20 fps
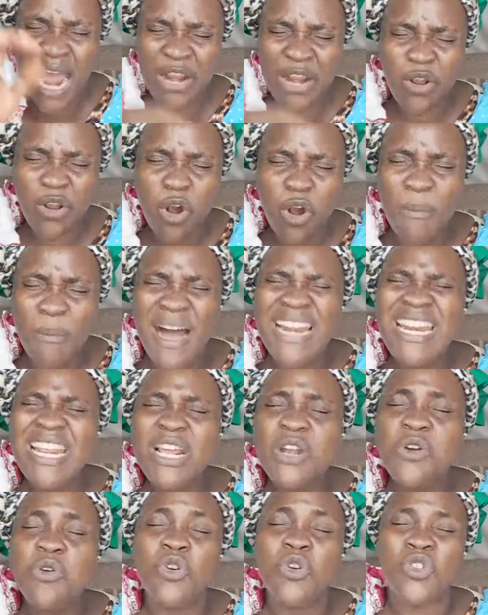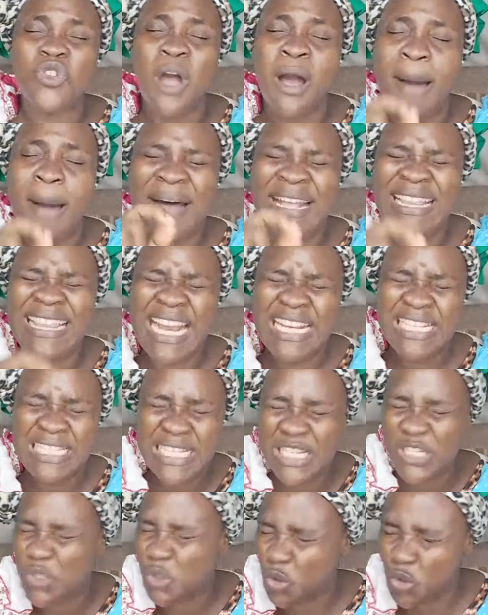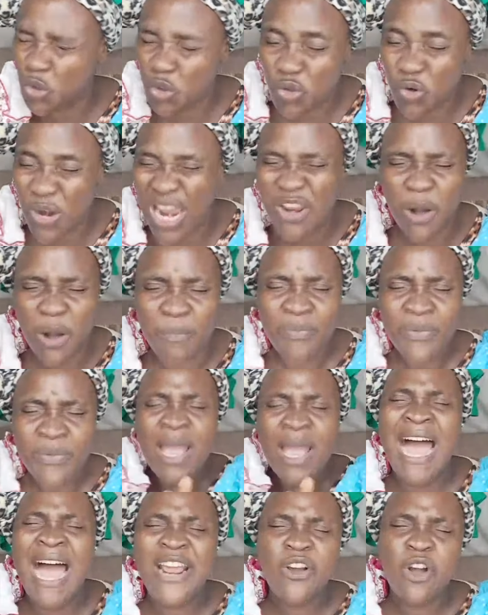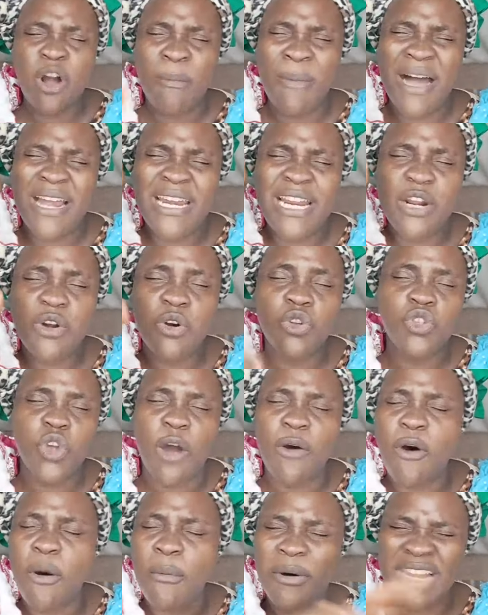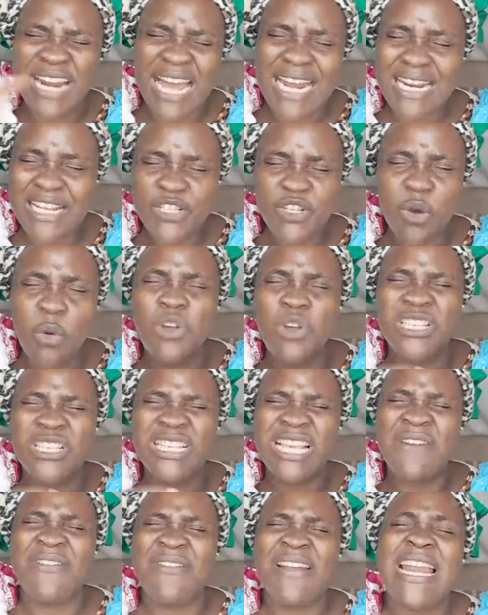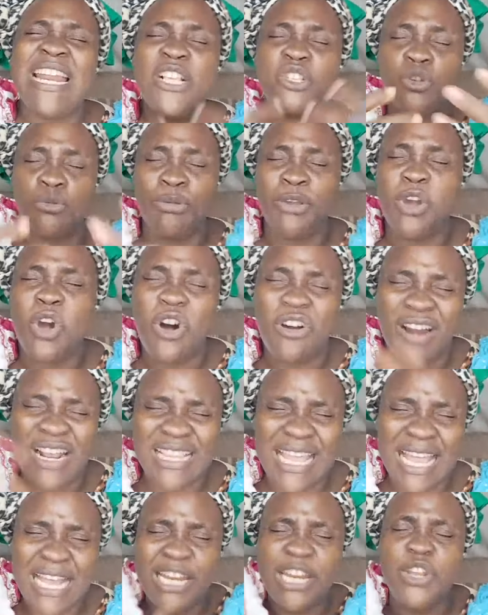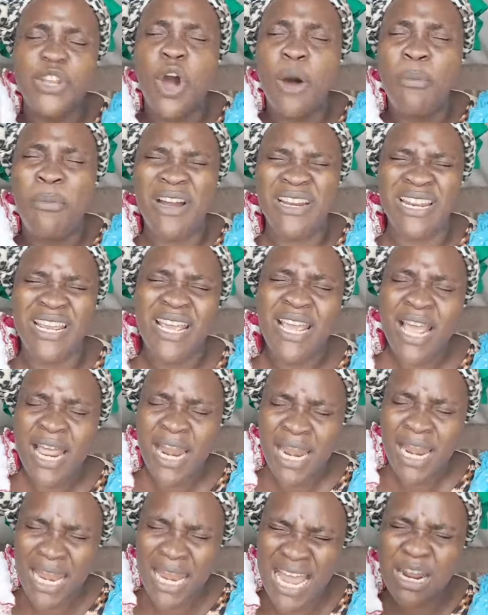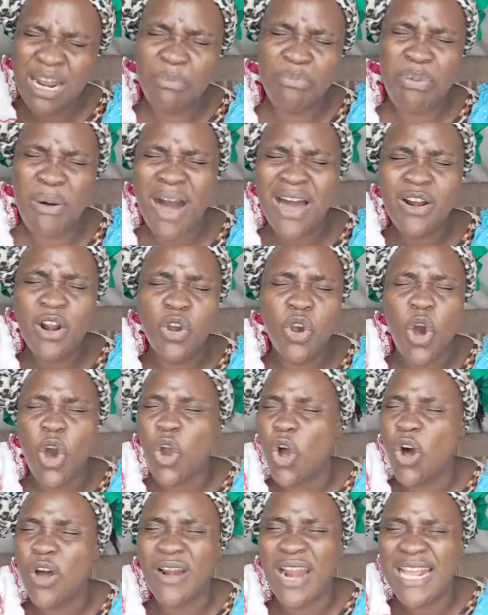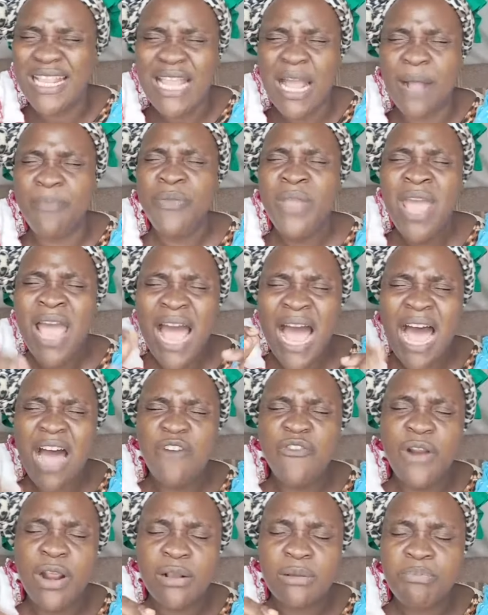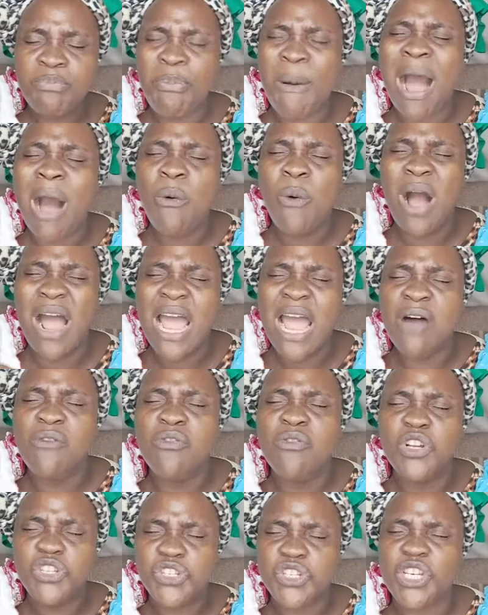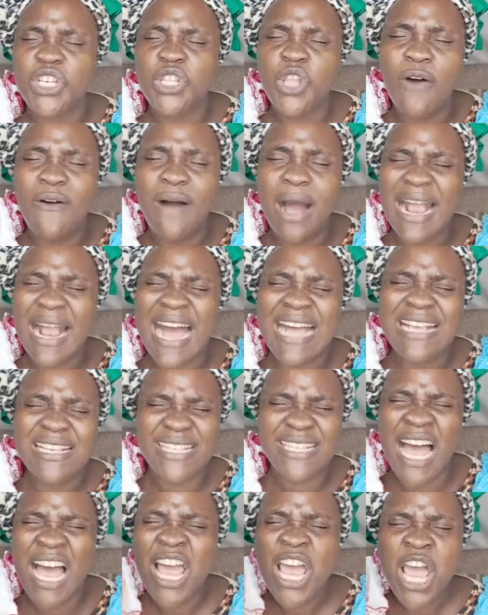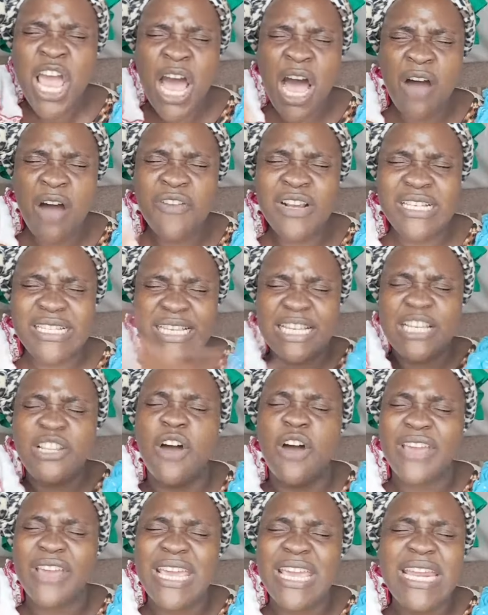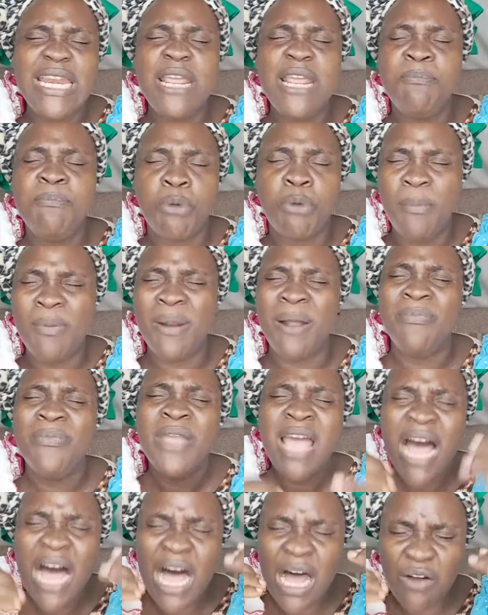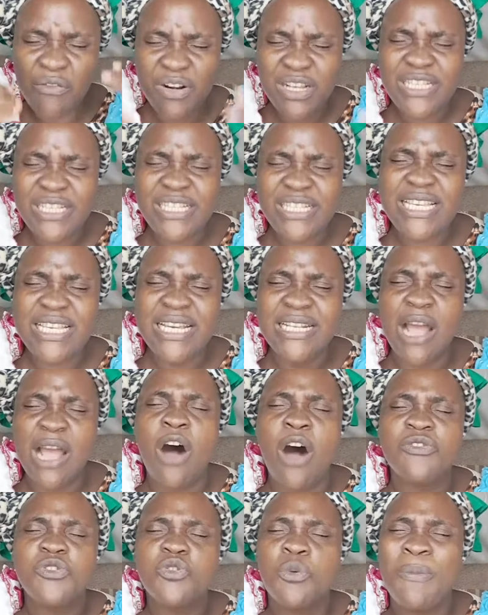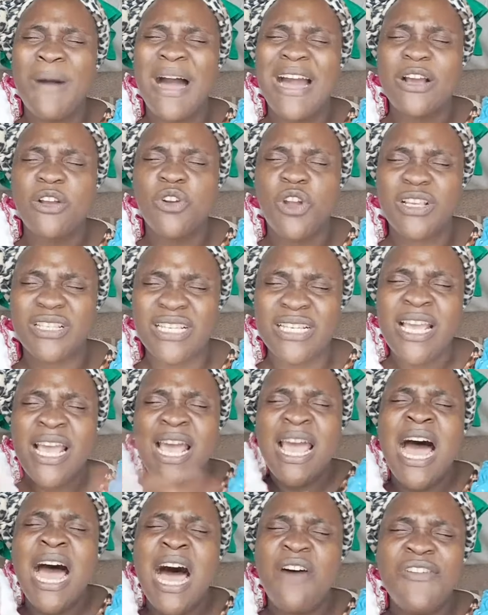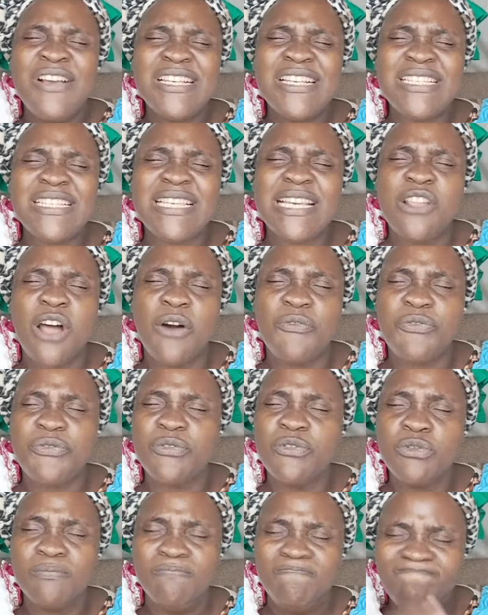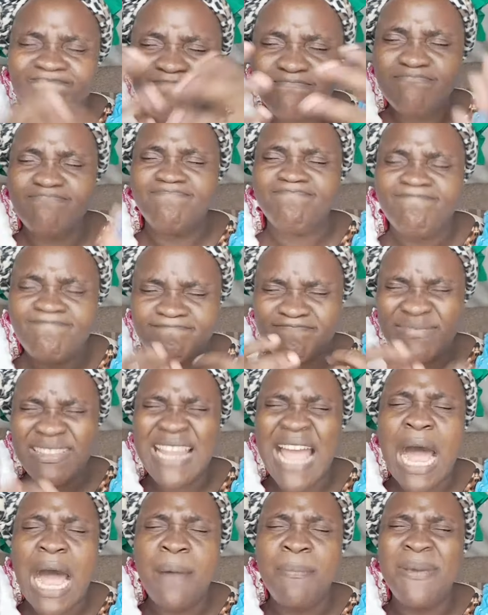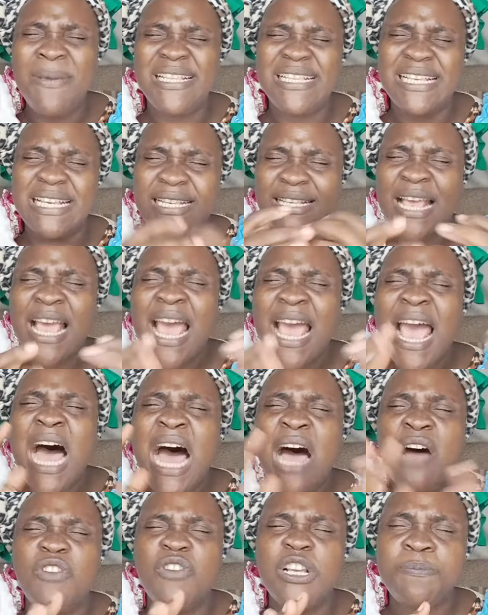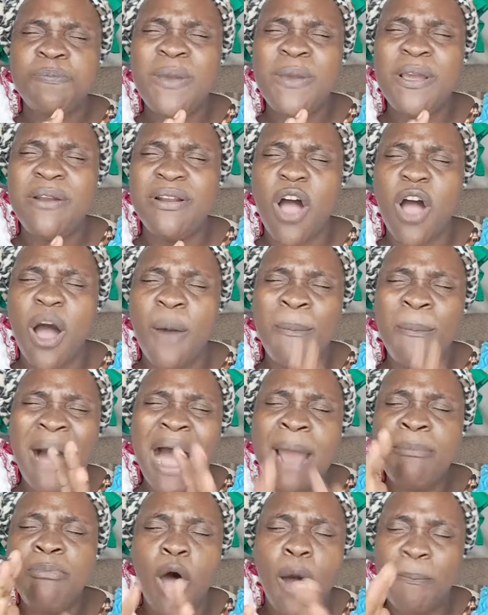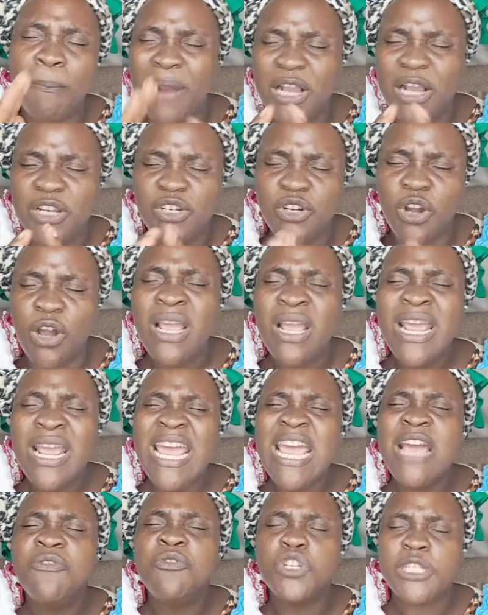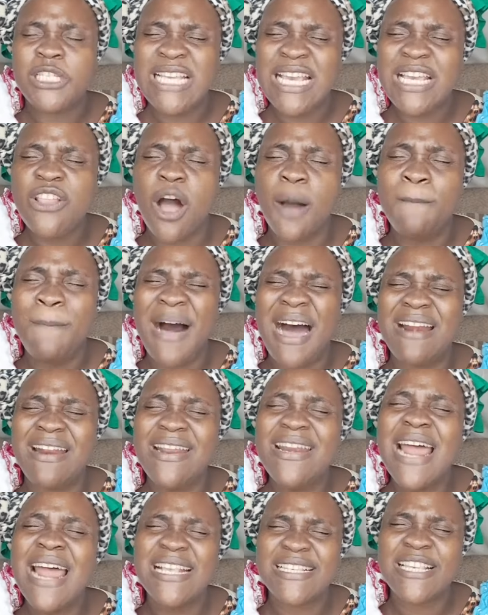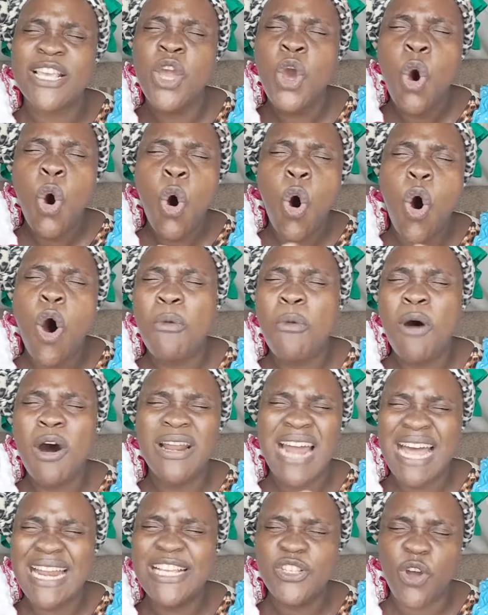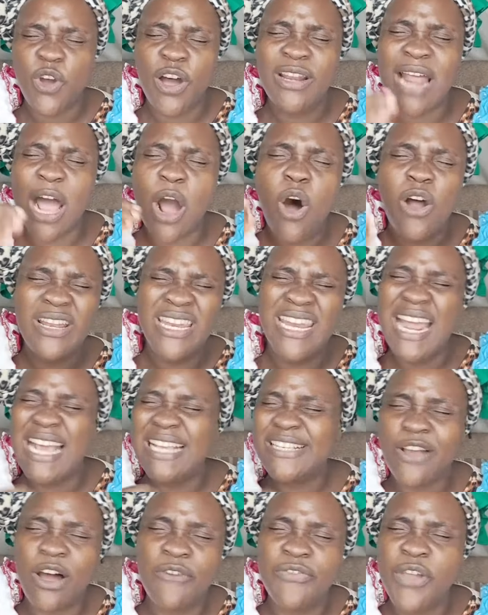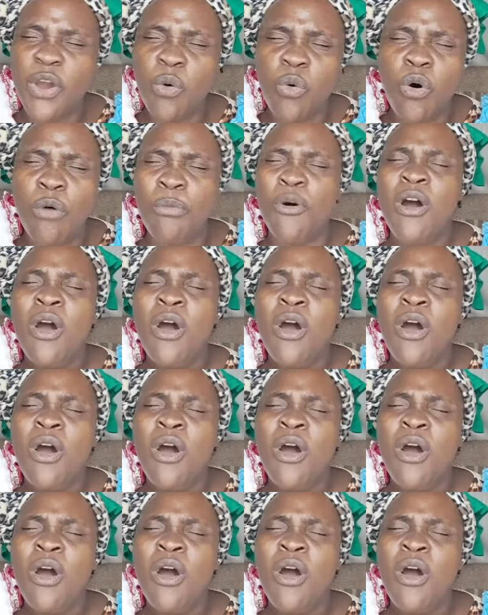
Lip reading: I command the root of hepatitis to dry up. I command the root of hormonal disorder. Whatever that needs to be corrected in your body, let the power of God correct them. Every power, every seed of cancer, every seed of kidney problem, every seed of tuberculosis, every seed of diabetes, every spirit of high blood pressure, evil seed of barrenness, hormonal disorder, hotness of the womb,